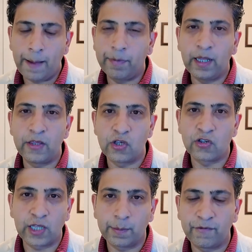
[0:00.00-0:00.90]
Apple has
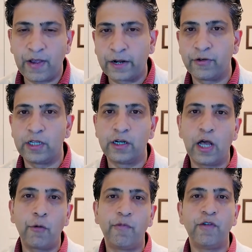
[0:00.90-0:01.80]
just set up a factory there.
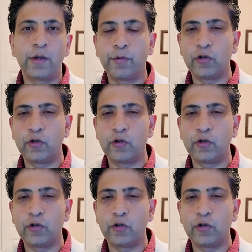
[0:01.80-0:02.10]
Now we are